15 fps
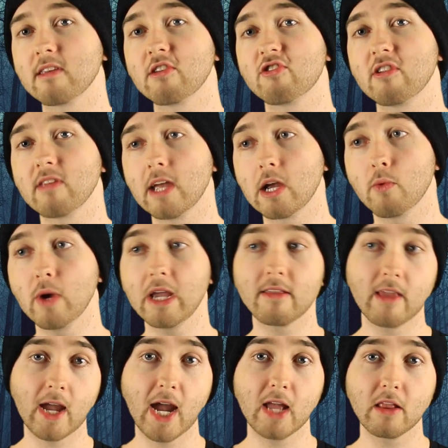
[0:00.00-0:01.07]
and she's like, wait,
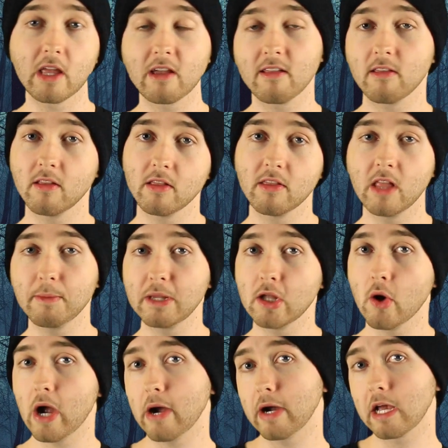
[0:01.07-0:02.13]
dad, like, let me
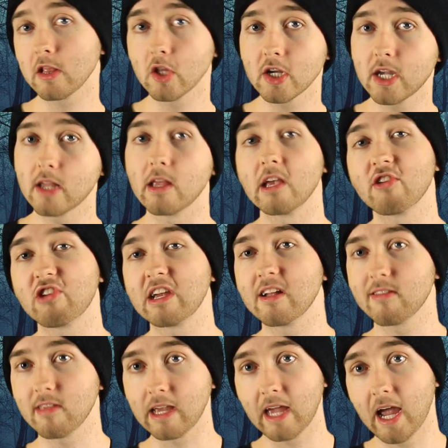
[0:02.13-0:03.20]
know how I look in it. And she
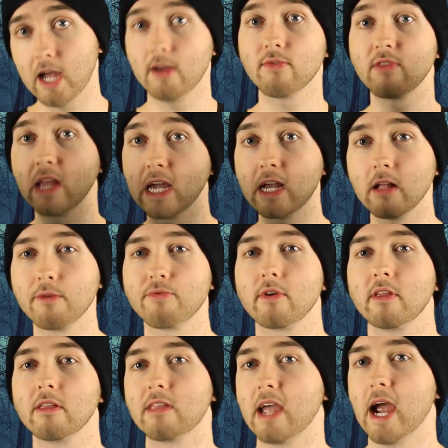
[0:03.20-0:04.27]
gets like half naked in
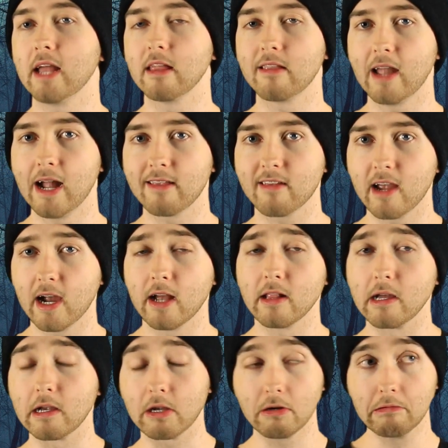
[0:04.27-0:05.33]
front of the dad, and the dad's kind of
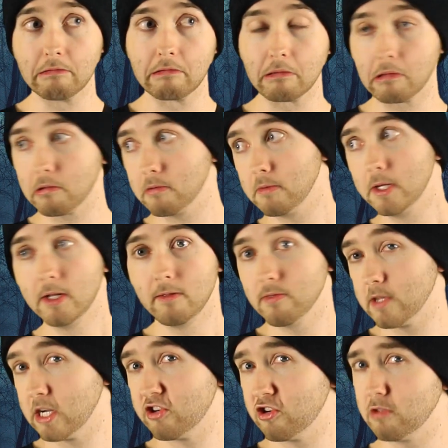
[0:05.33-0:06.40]
like, ooh,
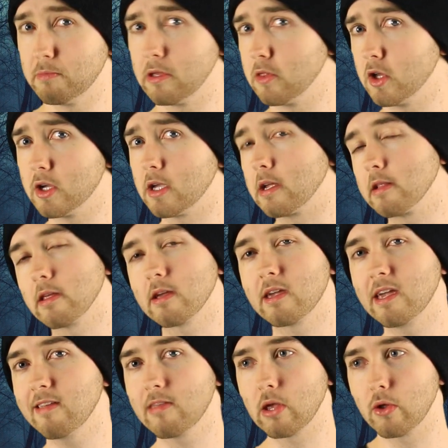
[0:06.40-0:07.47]
I shouldn't be looking. Like,
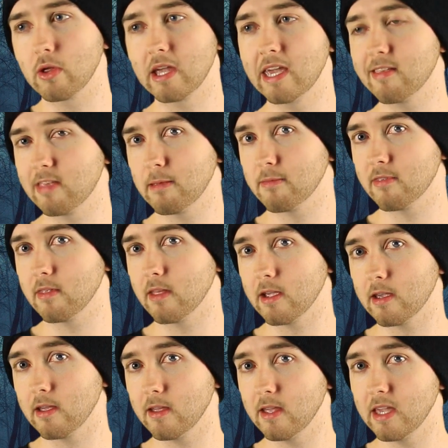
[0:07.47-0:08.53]
he seems
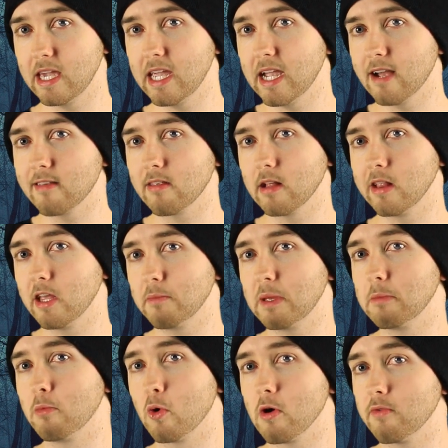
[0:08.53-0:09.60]
like he has a little
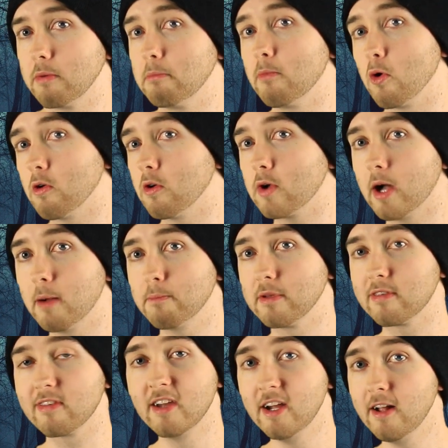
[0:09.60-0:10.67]
bit more of a moral
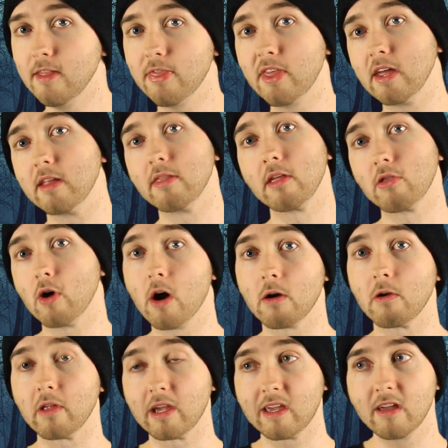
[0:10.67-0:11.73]
compass than the
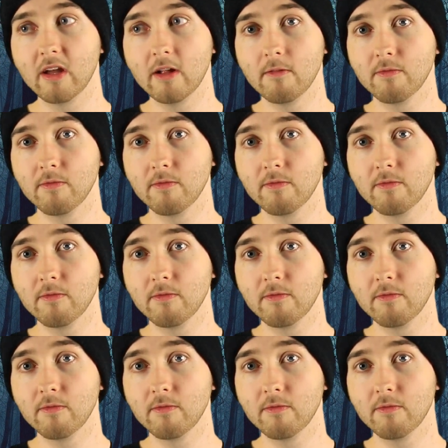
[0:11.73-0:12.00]
daughter. Like,